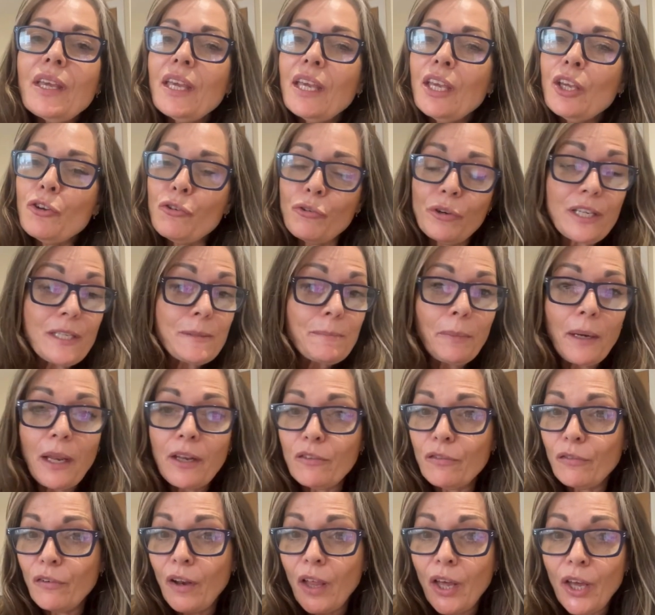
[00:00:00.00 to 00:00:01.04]
increase
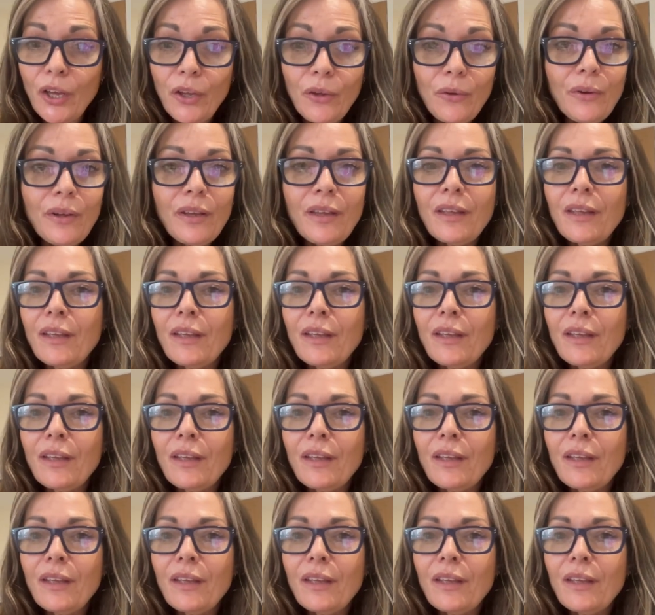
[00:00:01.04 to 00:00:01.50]
blood flow,